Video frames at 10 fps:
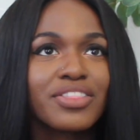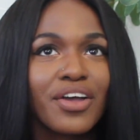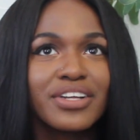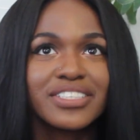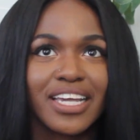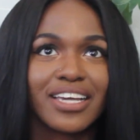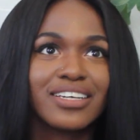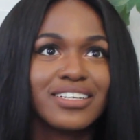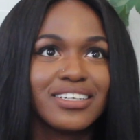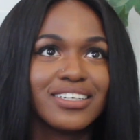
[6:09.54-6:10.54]
Third
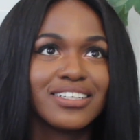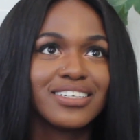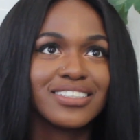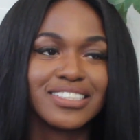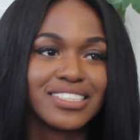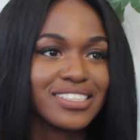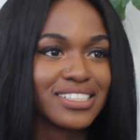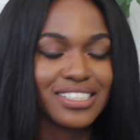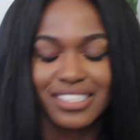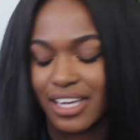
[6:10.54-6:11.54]
day, she didn't
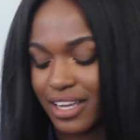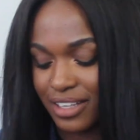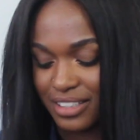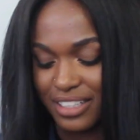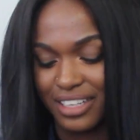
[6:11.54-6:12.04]
see it. Hey,